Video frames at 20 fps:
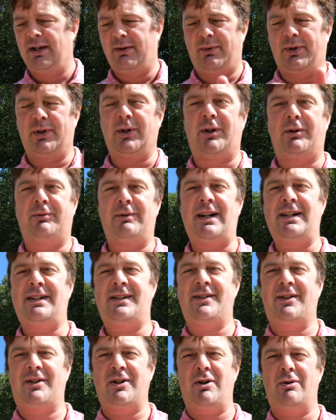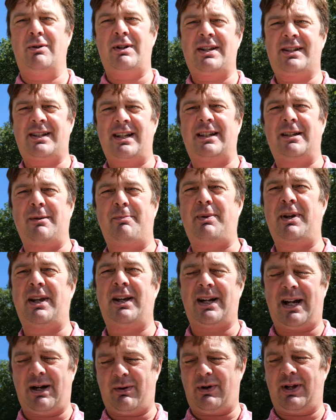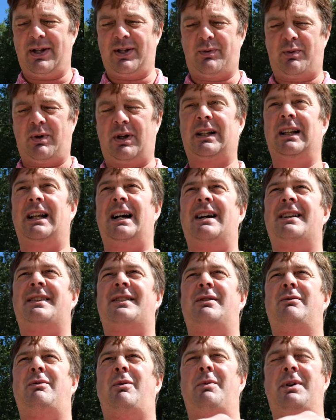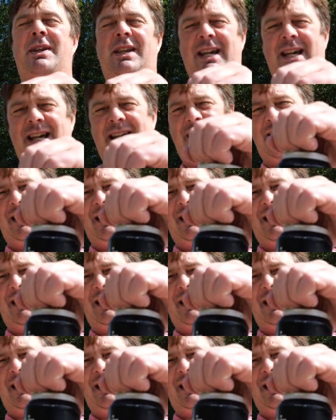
we're all ready to go. Let's get the beer out into a glass, see what we get.